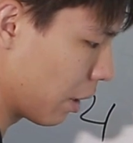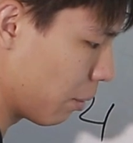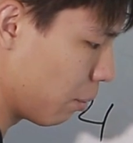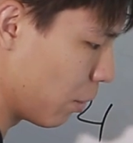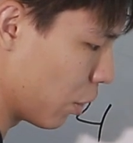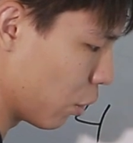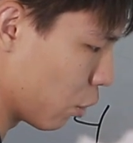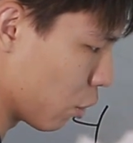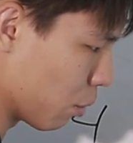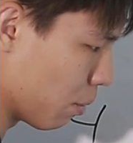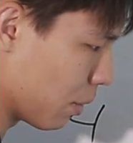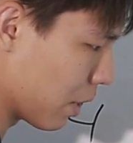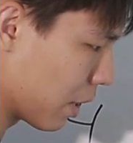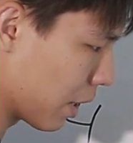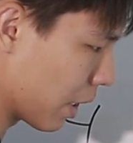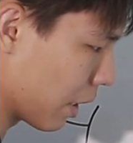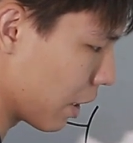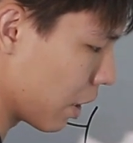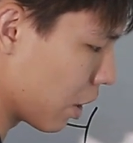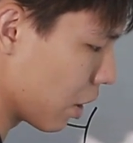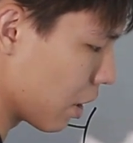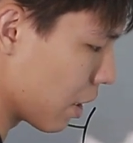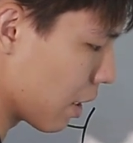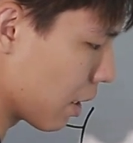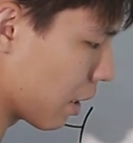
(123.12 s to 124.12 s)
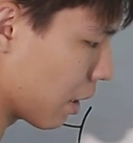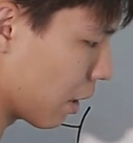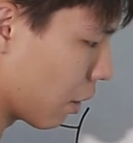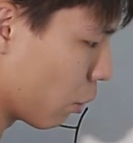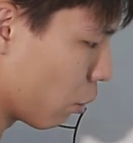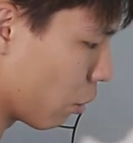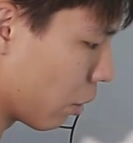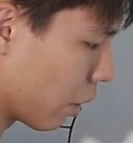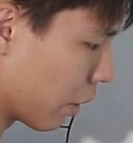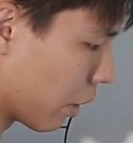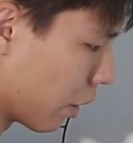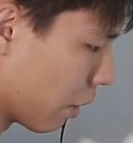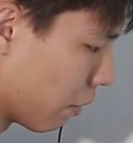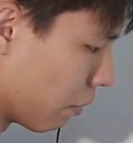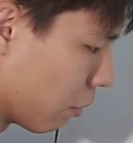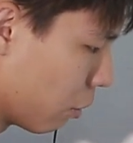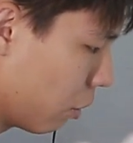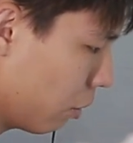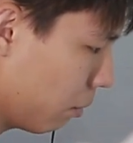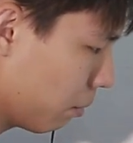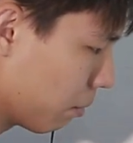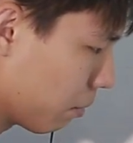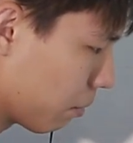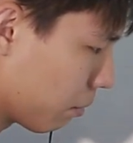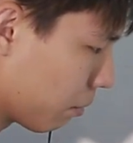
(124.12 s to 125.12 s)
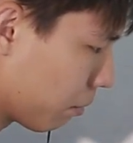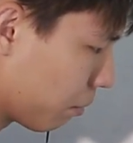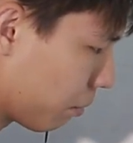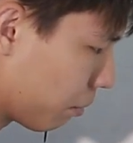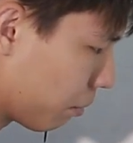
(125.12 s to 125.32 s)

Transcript: from minus infinity to 1,